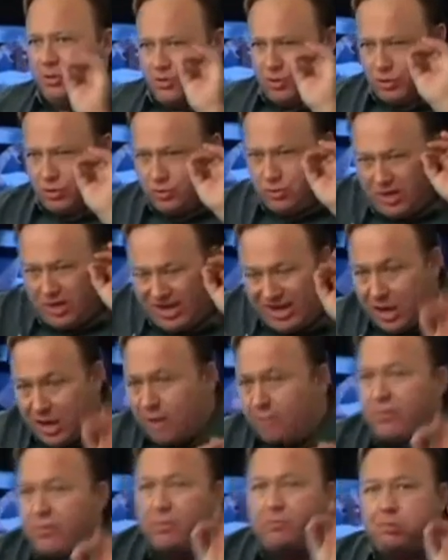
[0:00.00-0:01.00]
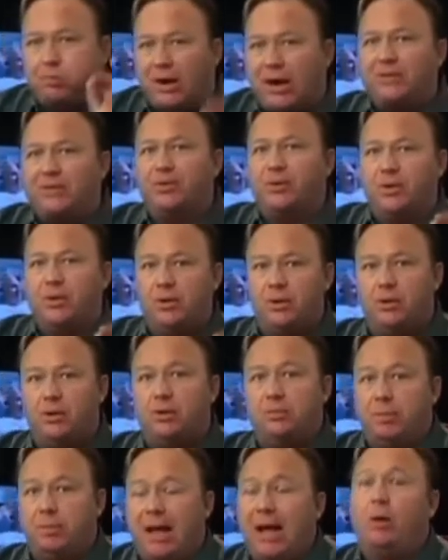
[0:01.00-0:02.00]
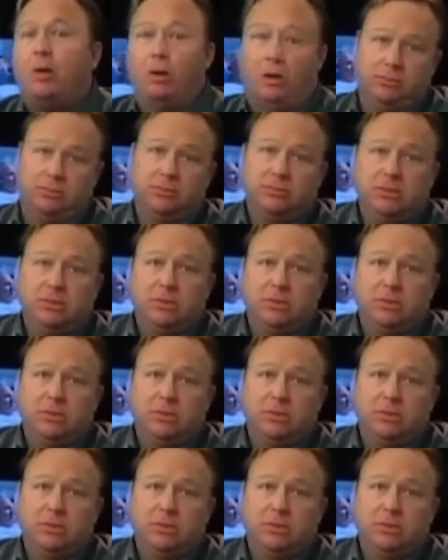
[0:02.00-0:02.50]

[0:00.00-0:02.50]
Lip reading: to give the president this power.